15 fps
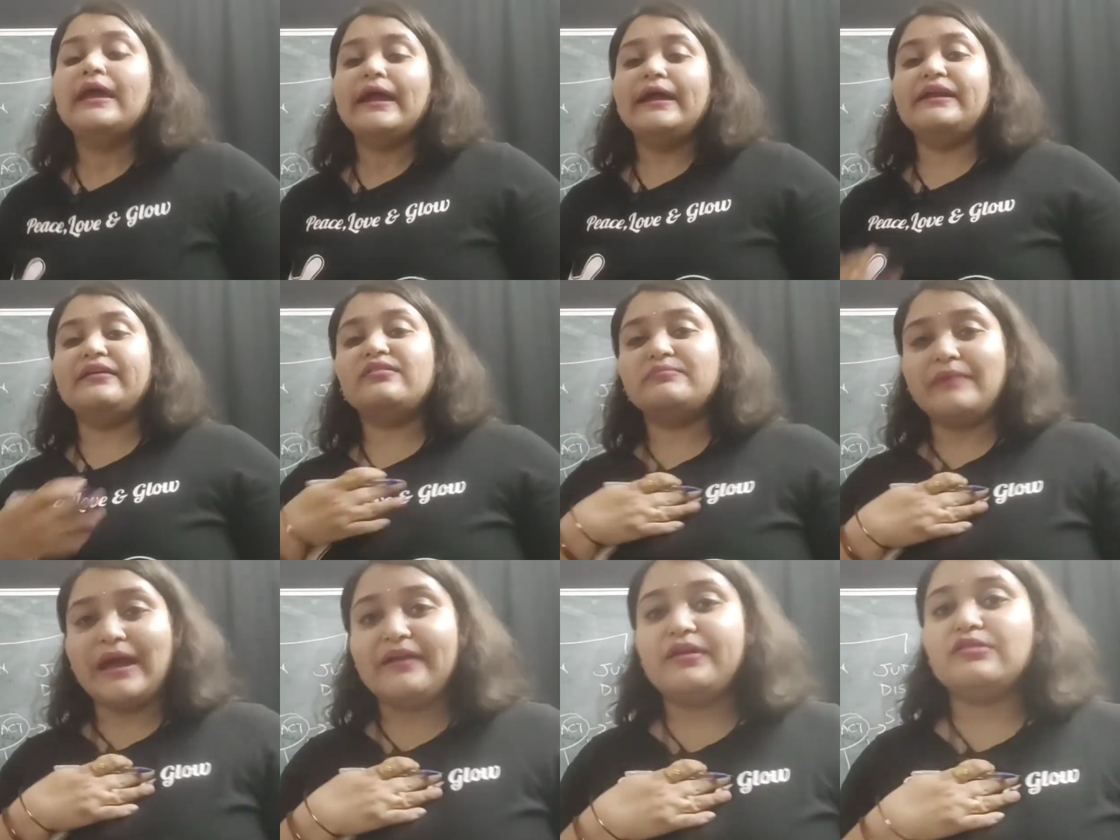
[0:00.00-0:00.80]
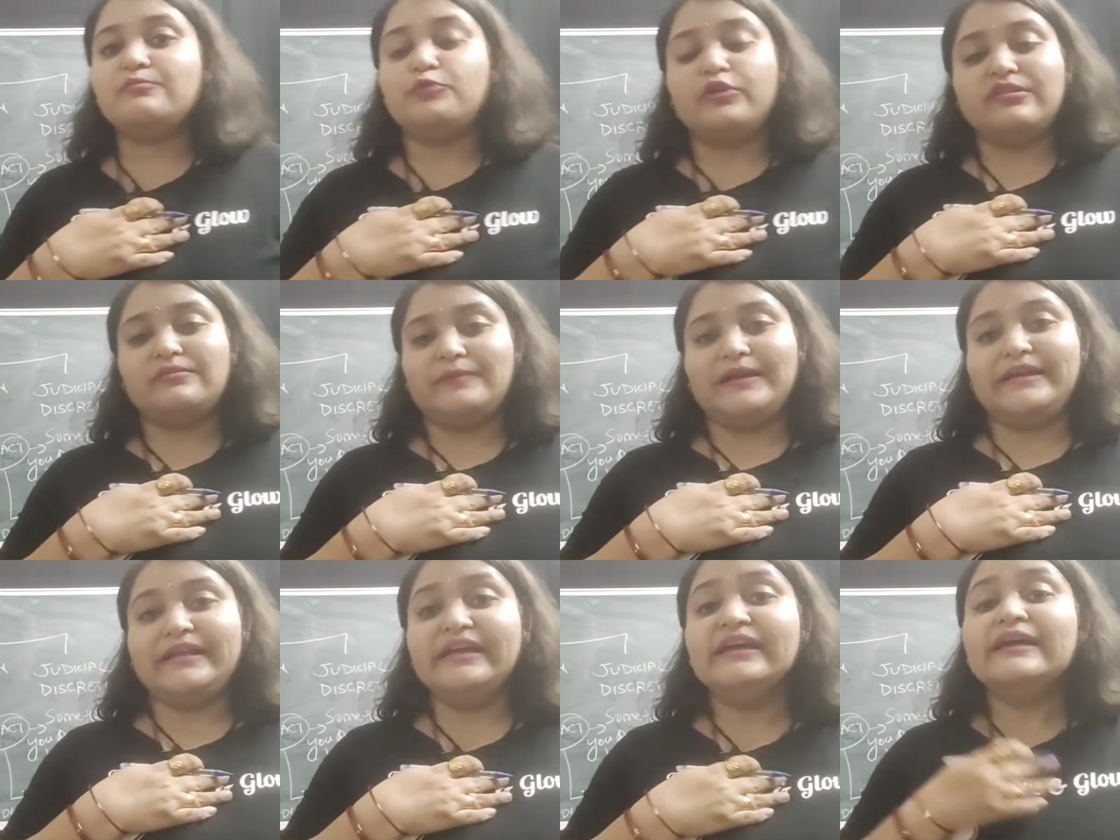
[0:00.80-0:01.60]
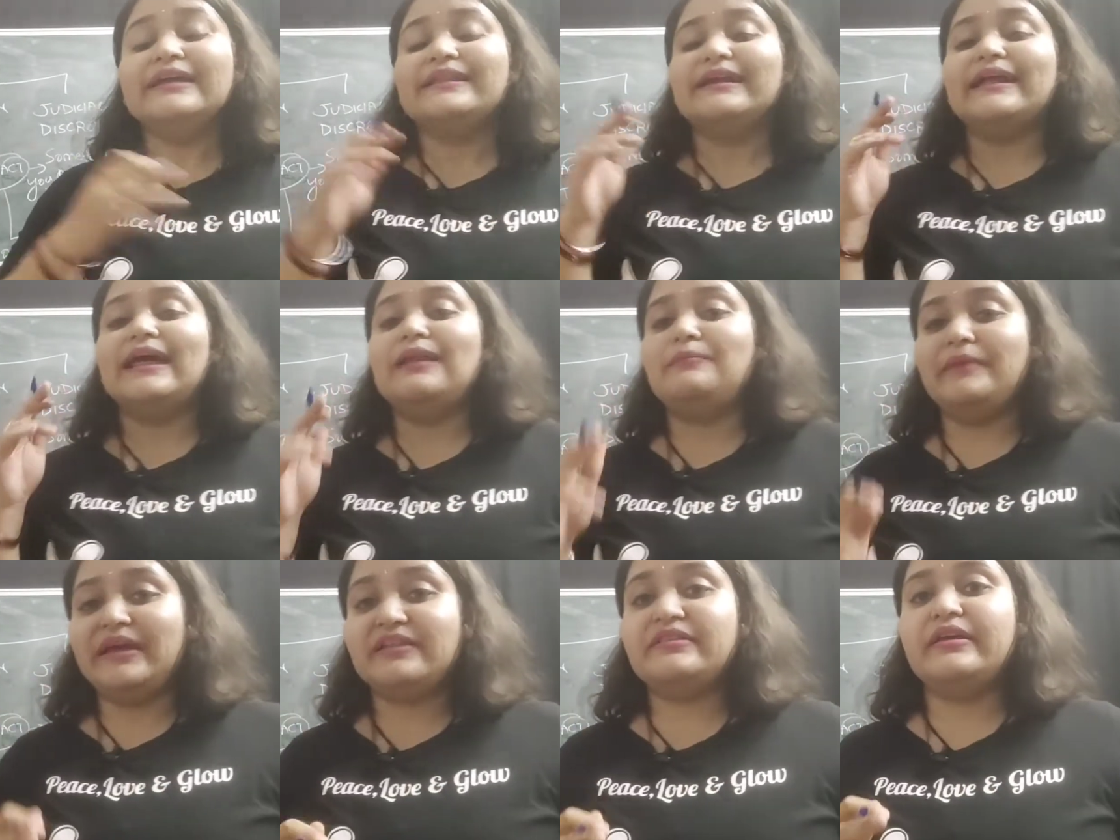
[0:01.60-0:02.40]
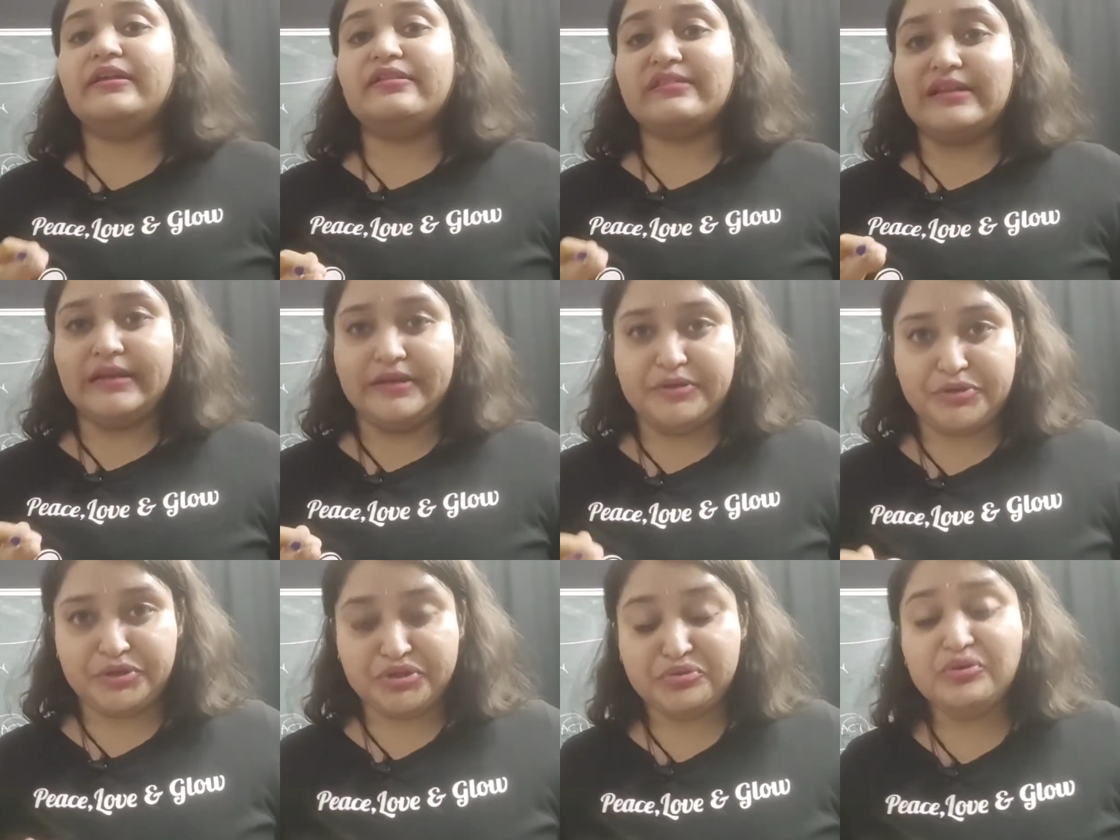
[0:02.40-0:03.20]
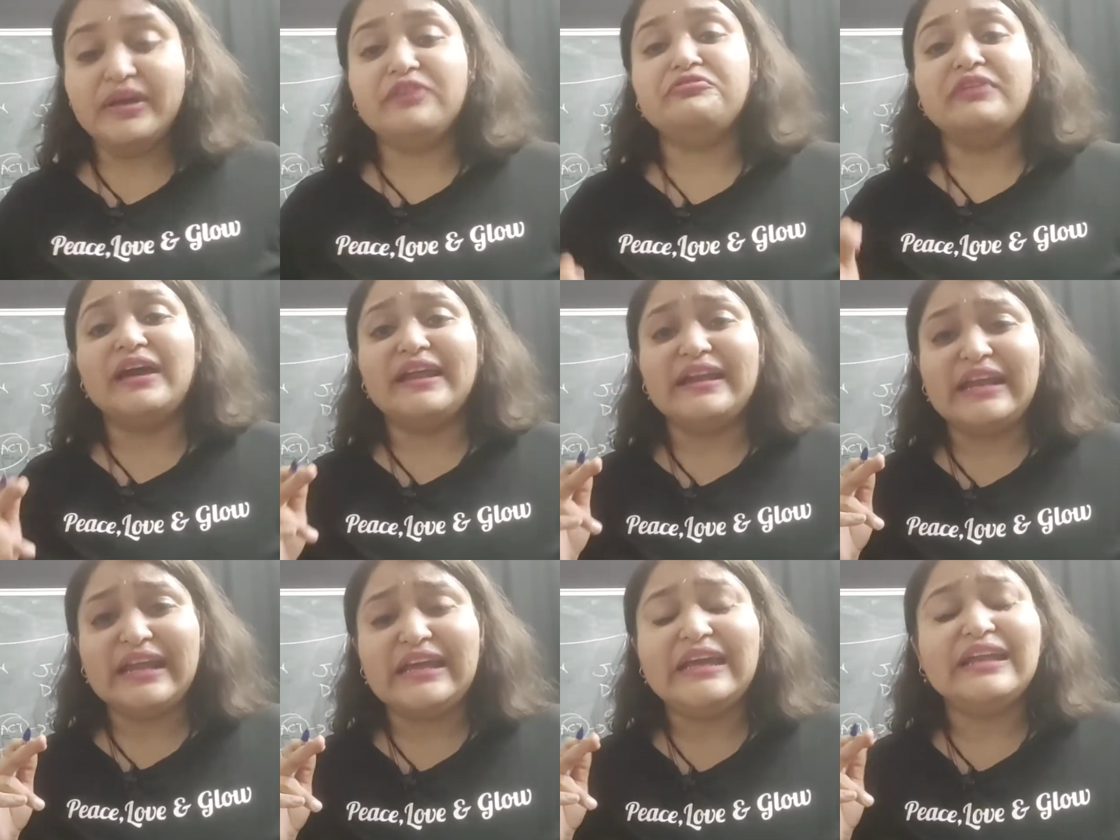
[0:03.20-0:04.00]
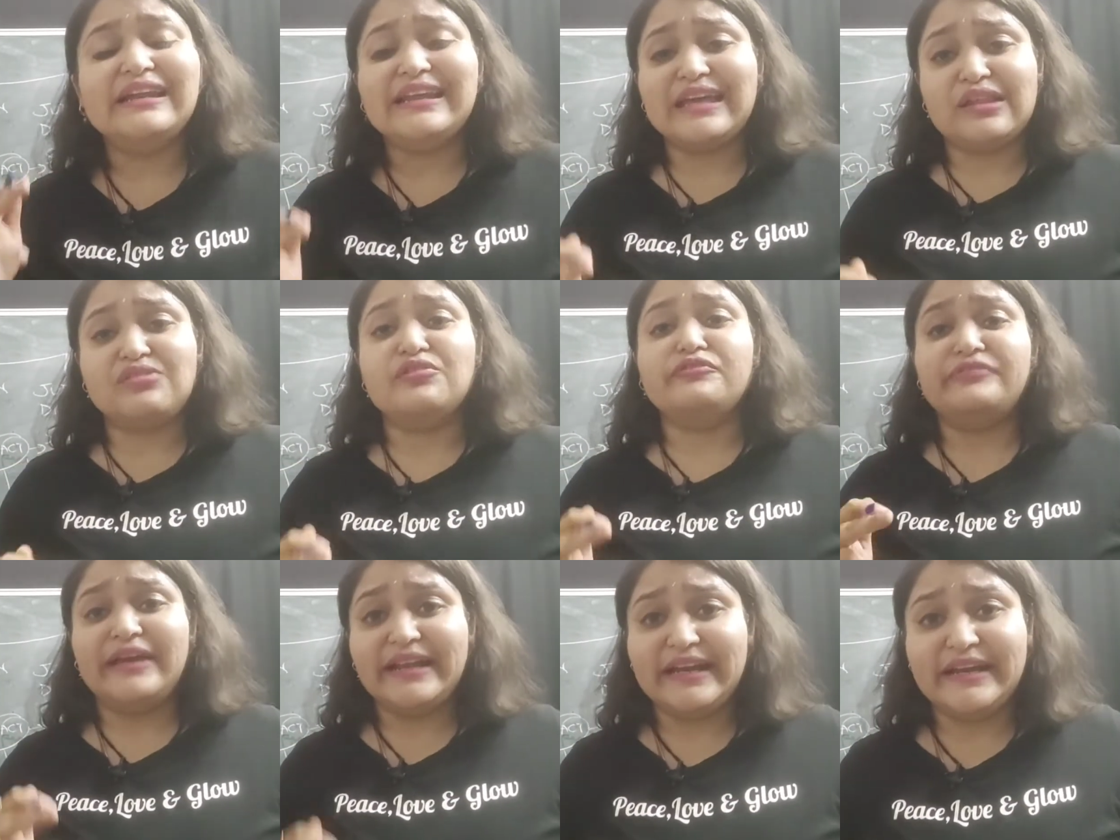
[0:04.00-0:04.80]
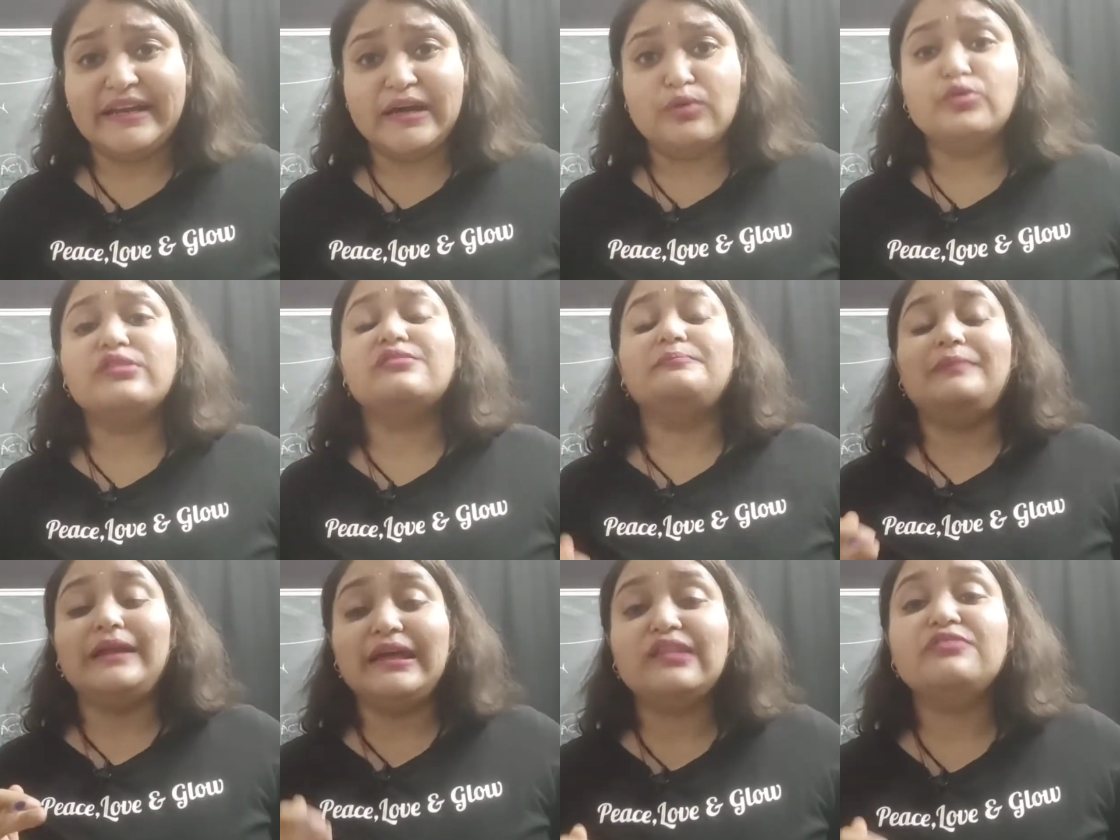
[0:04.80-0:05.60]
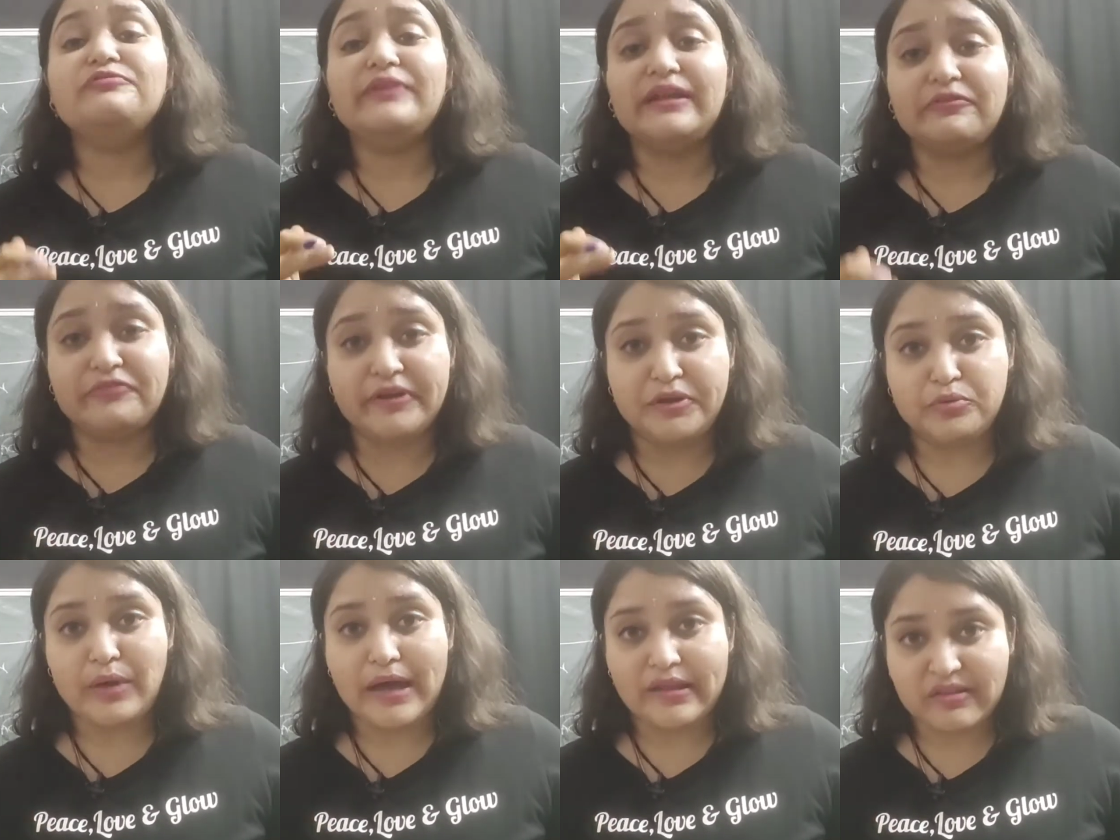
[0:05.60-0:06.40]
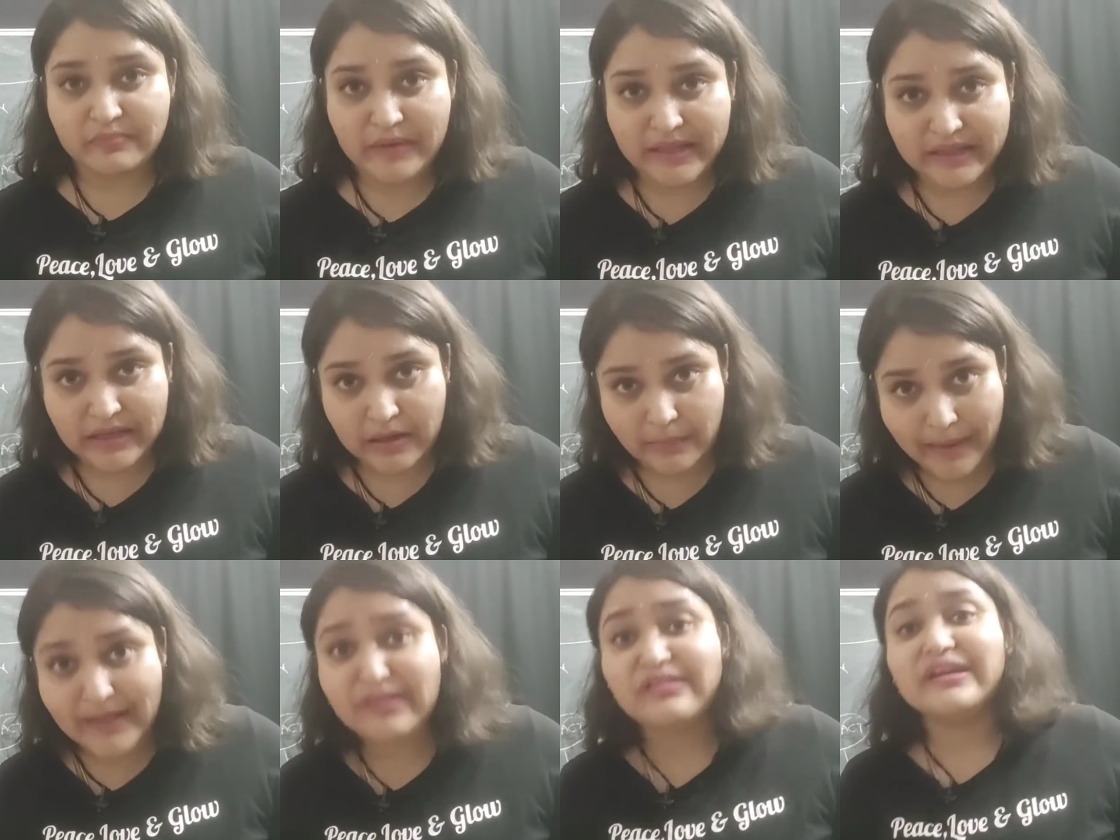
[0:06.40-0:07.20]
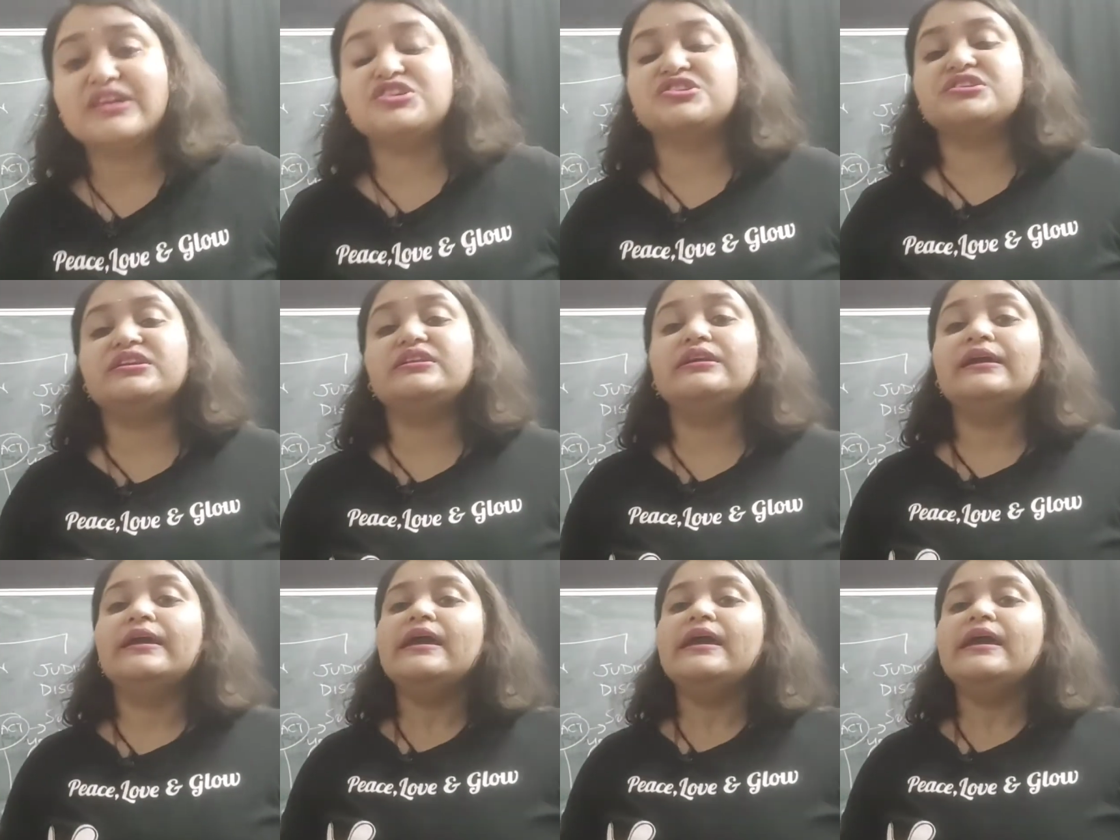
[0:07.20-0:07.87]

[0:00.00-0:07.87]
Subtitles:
It is my responsibility that I'll make things clear to you. In case of any doubts, please feel free to ask me in the comment section.